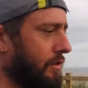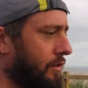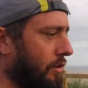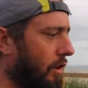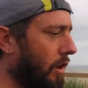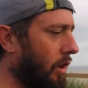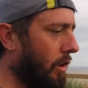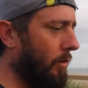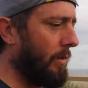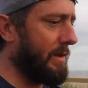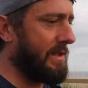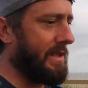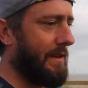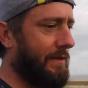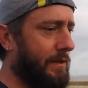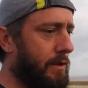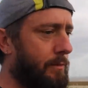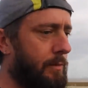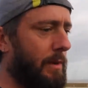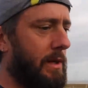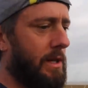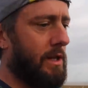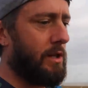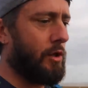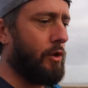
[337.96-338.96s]
doesn't always have to
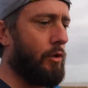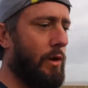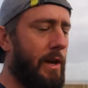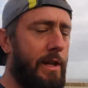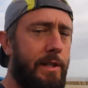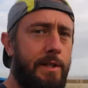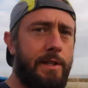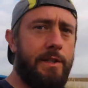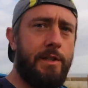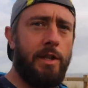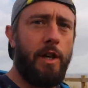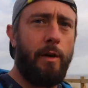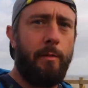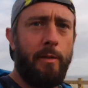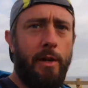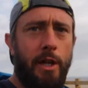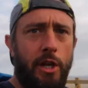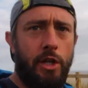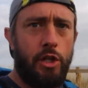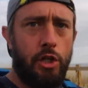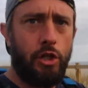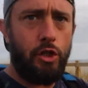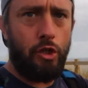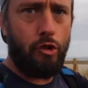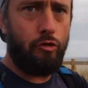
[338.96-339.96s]
be grit and
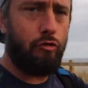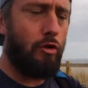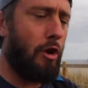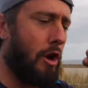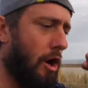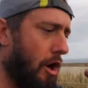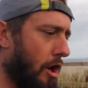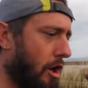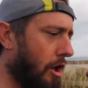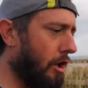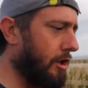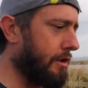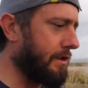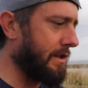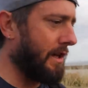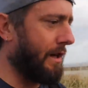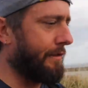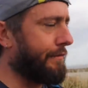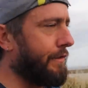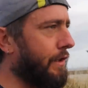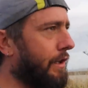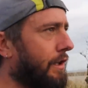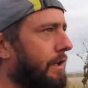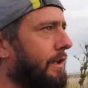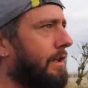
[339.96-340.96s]
determination and let's
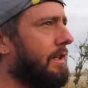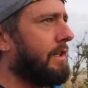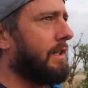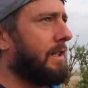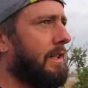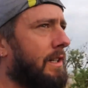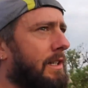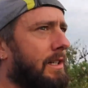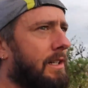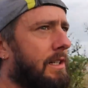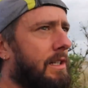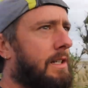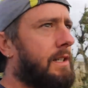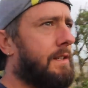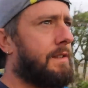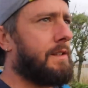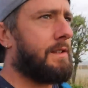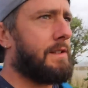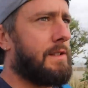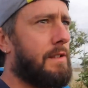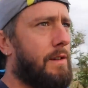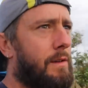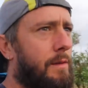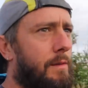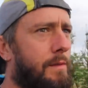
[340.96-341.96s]
have you.
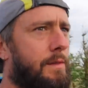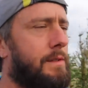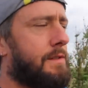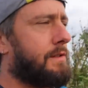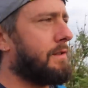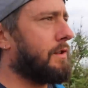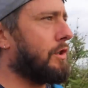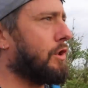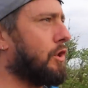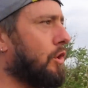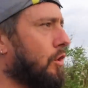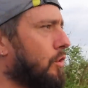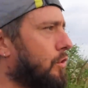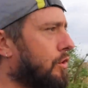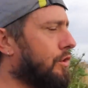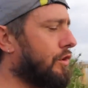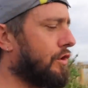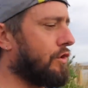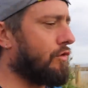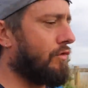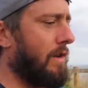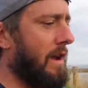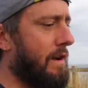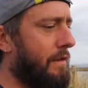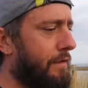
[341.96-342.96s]
There's a huge
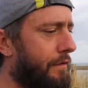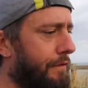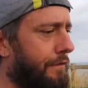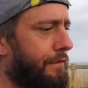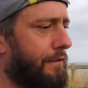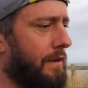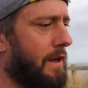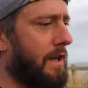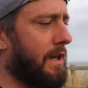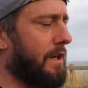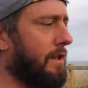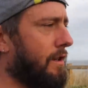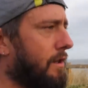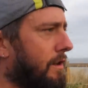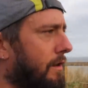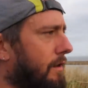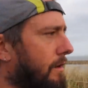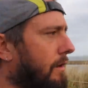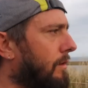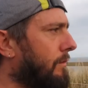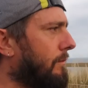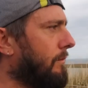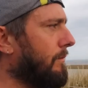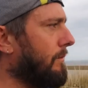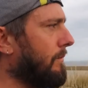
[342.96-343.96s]
strength in
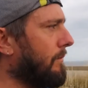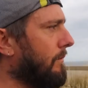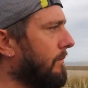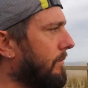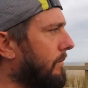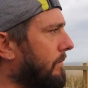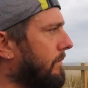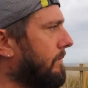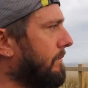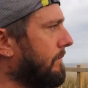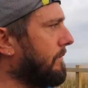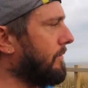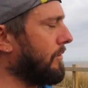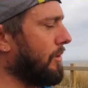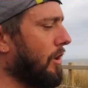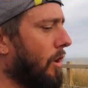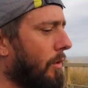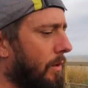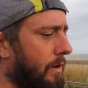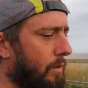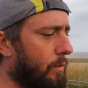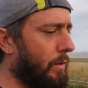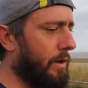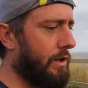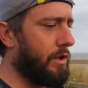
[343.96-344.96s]

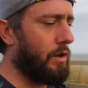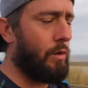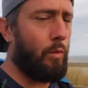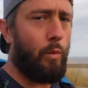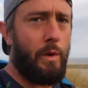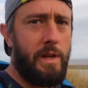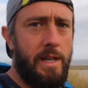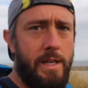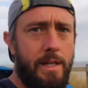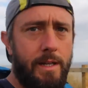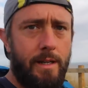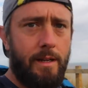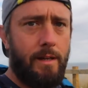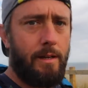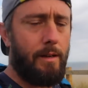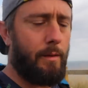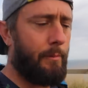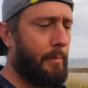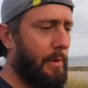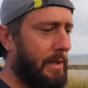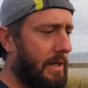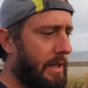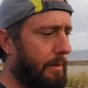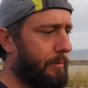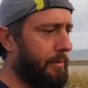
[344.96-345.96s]
knowing when you're weak
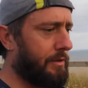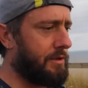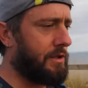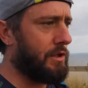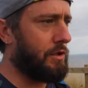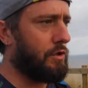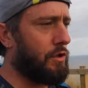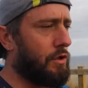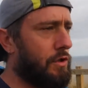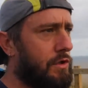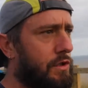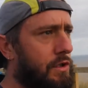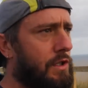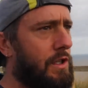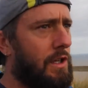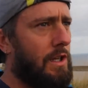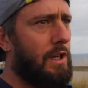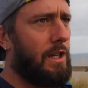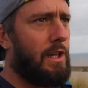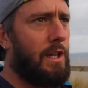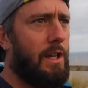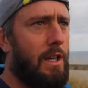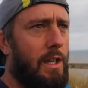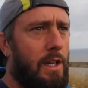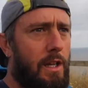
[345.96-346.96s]
and being able to just
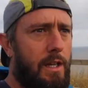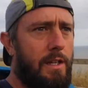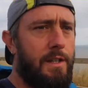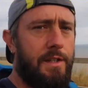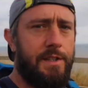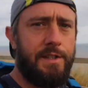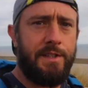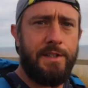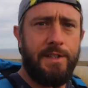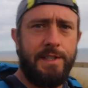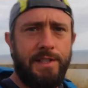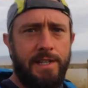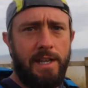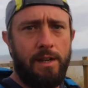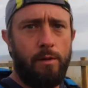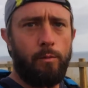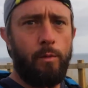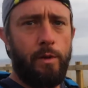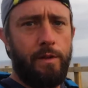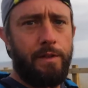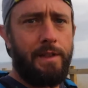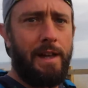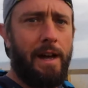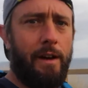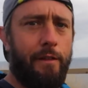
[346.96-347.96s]
sit
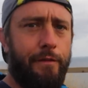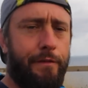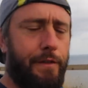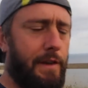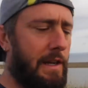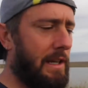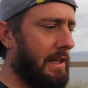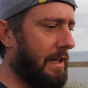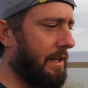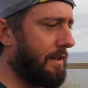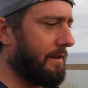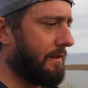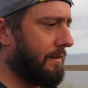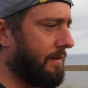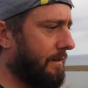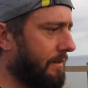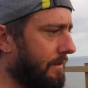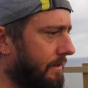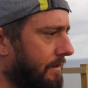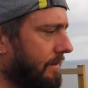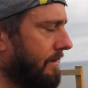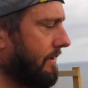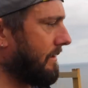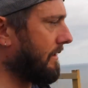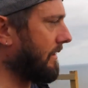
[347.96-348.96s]
with that feeling
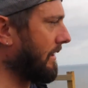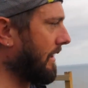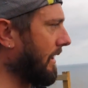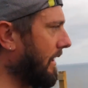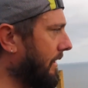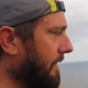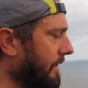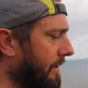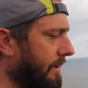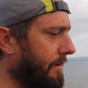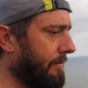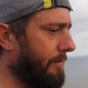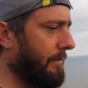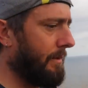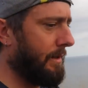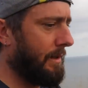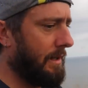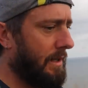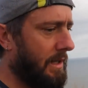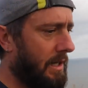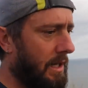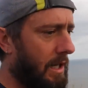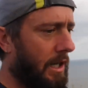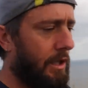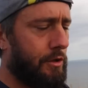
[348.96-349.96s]
and
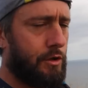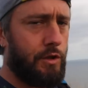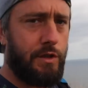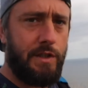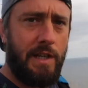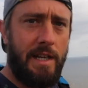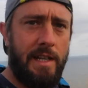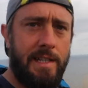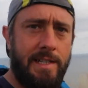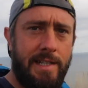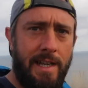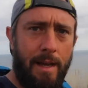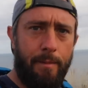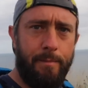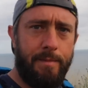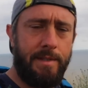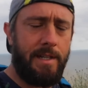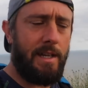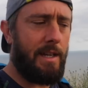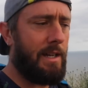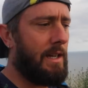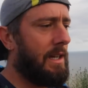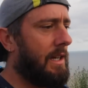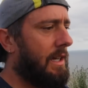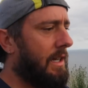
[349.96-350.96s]
just accept
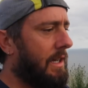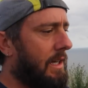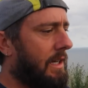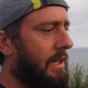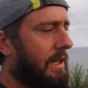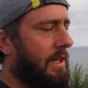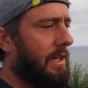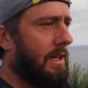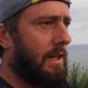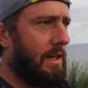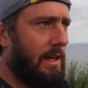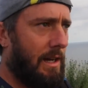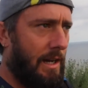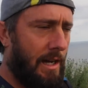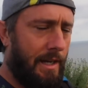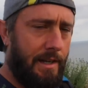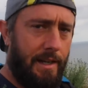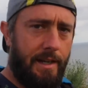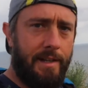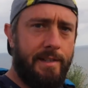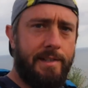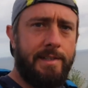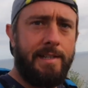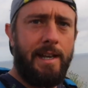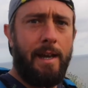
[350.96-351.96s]
it and
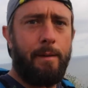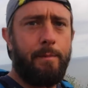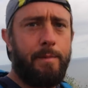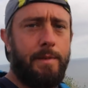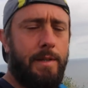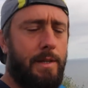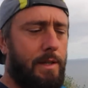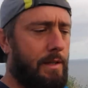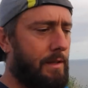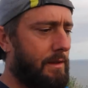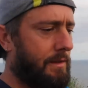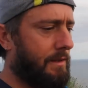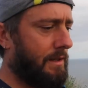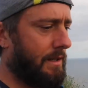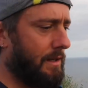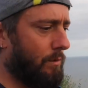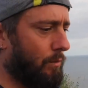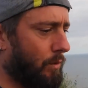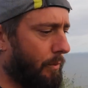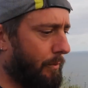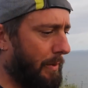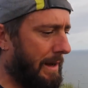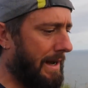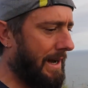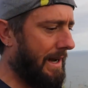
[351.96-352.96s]
accept that it
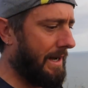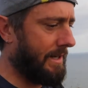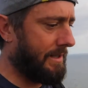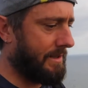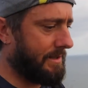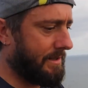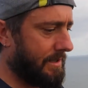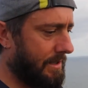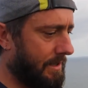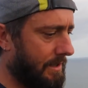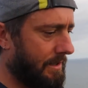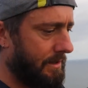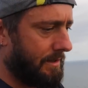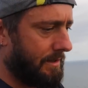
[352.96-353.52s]
will pass.